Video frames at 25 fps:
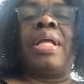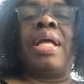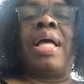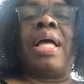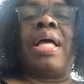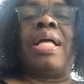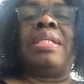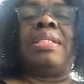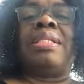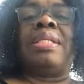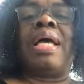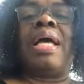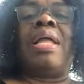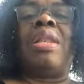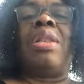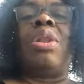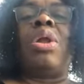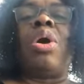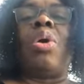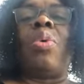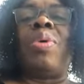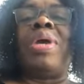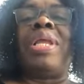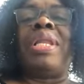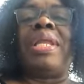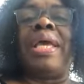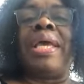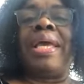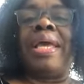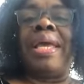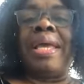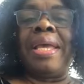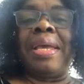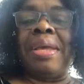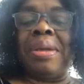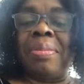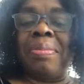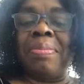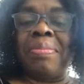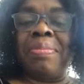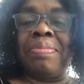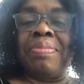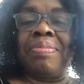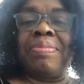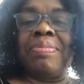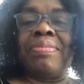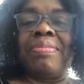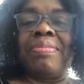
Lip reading: and allowing him